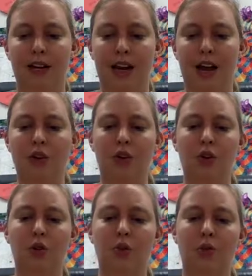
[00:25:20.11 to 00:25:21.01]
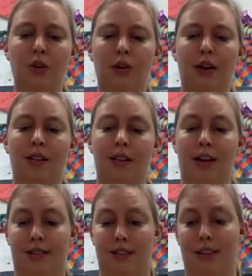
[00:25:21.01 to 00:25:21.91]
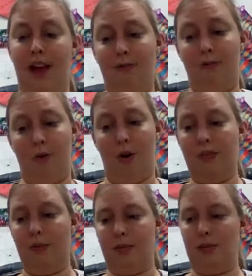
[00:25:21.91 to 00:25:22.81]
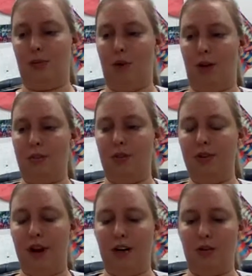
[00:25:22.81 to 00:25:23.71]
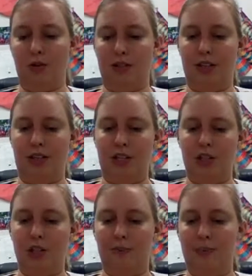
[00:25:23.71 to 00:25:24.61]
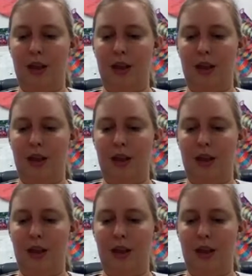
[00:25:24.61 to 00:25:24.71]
Now you, unless in that form, said Mr. Wopsle, nodding towards the dish.